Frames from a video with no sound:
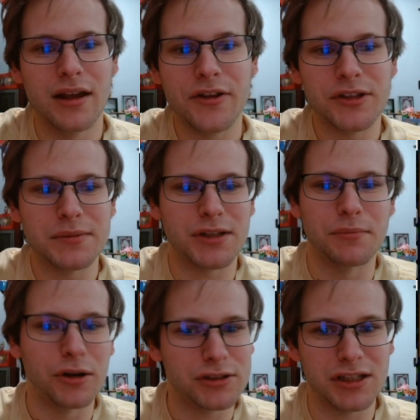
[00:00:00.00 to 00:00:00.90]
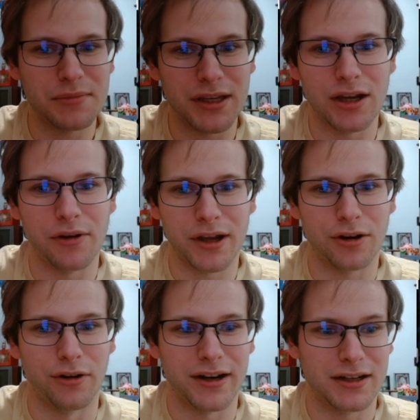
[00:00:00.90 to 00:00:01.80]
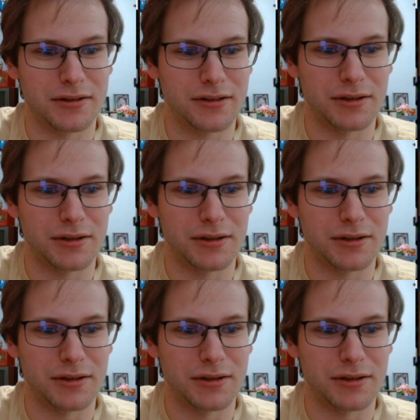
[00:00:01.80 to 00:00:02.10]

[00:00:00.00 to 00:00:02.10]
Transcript: Seems to mostly be going according to